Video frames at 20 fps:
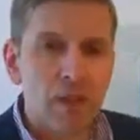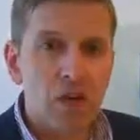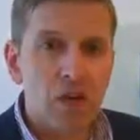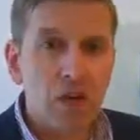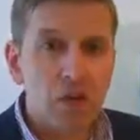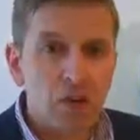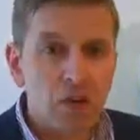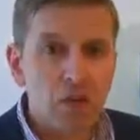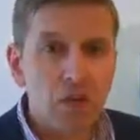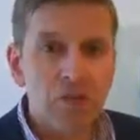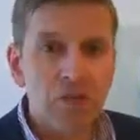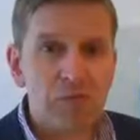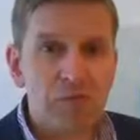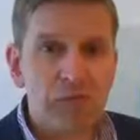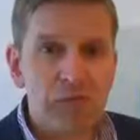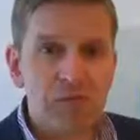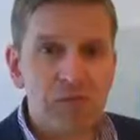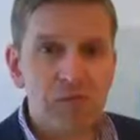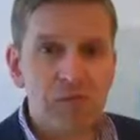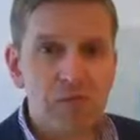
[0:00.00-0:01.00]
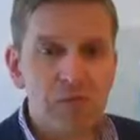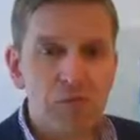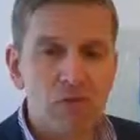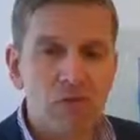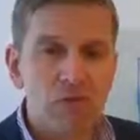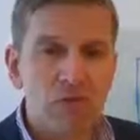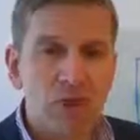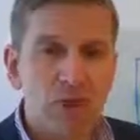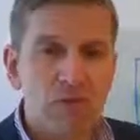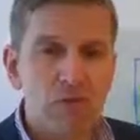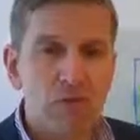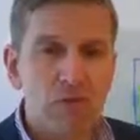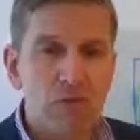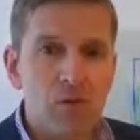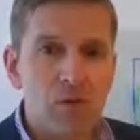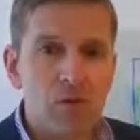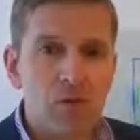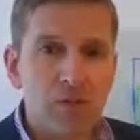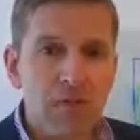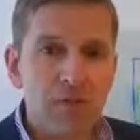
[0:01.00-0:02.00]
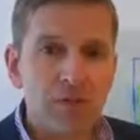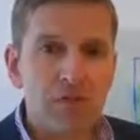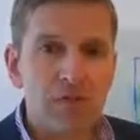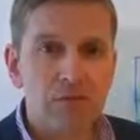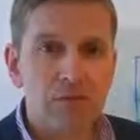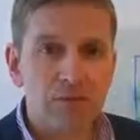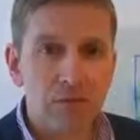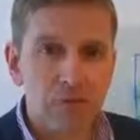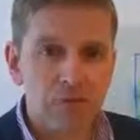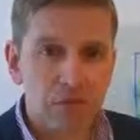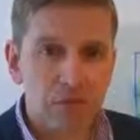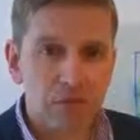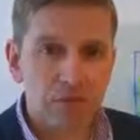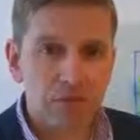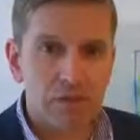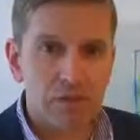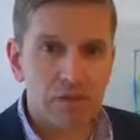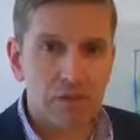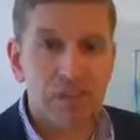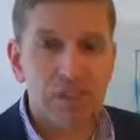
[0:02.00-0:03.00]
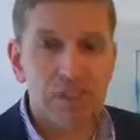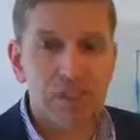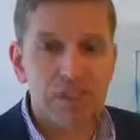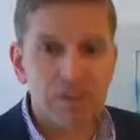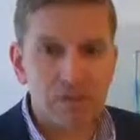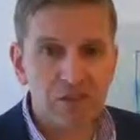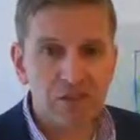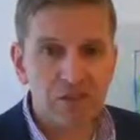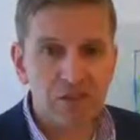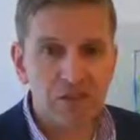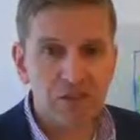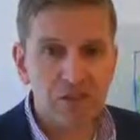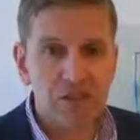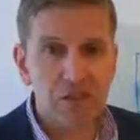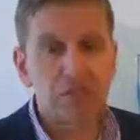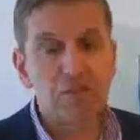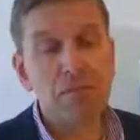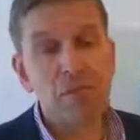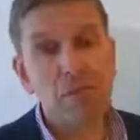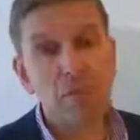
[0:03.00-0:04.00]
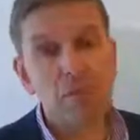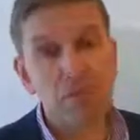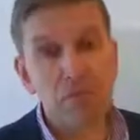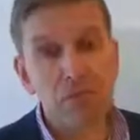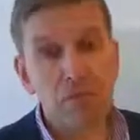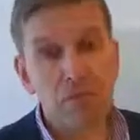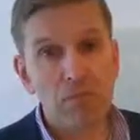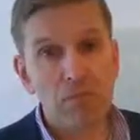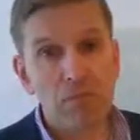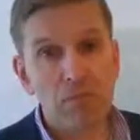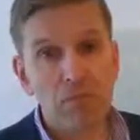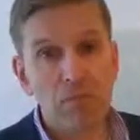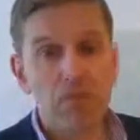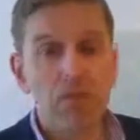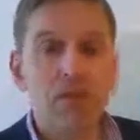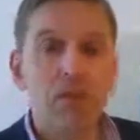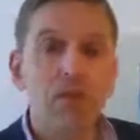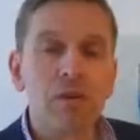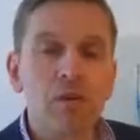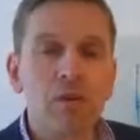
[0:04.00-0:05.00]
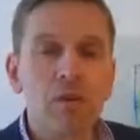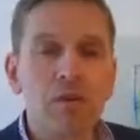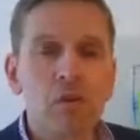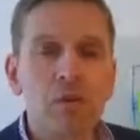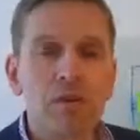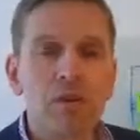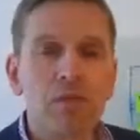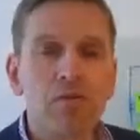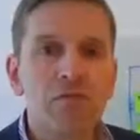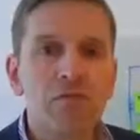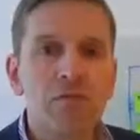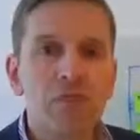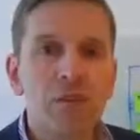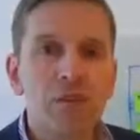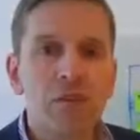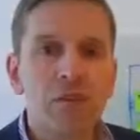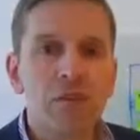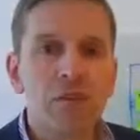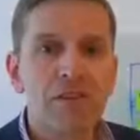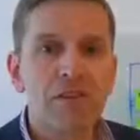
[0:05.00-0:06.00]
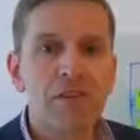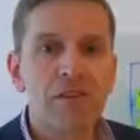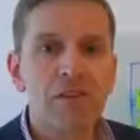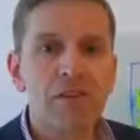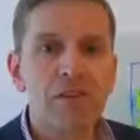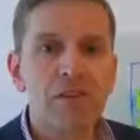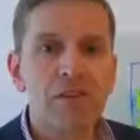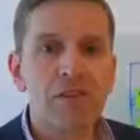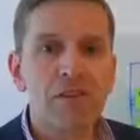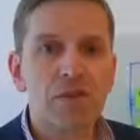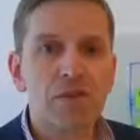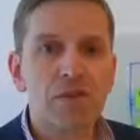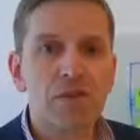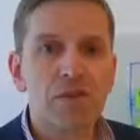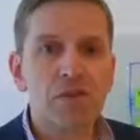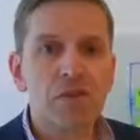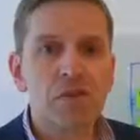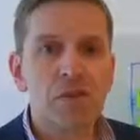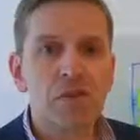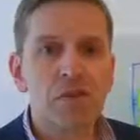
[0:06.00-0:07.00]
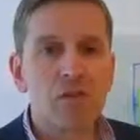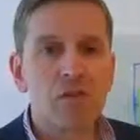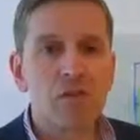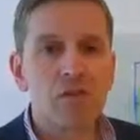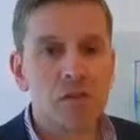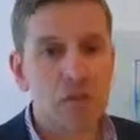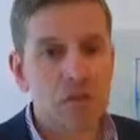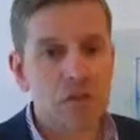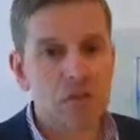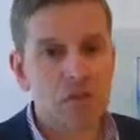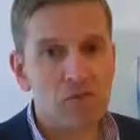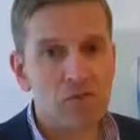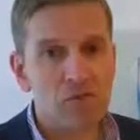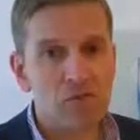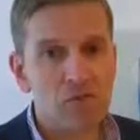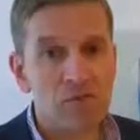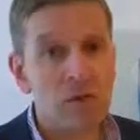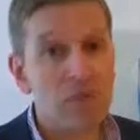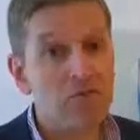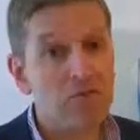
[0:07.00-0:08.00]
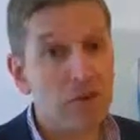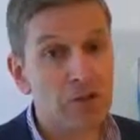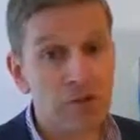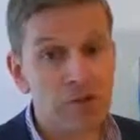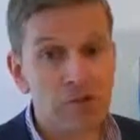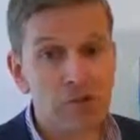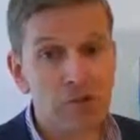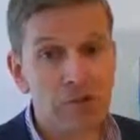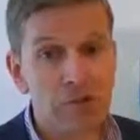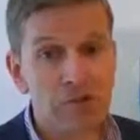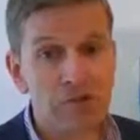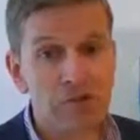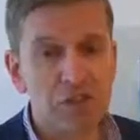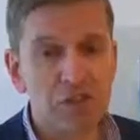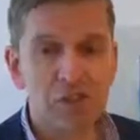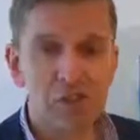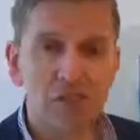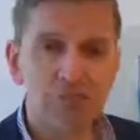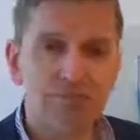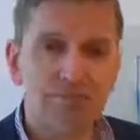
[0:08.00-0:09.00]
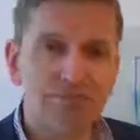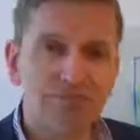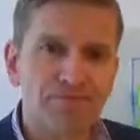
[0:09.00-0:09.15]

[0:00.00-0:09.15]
You should also be able to create more lateral connections between people working for the different units compared to a functional organization.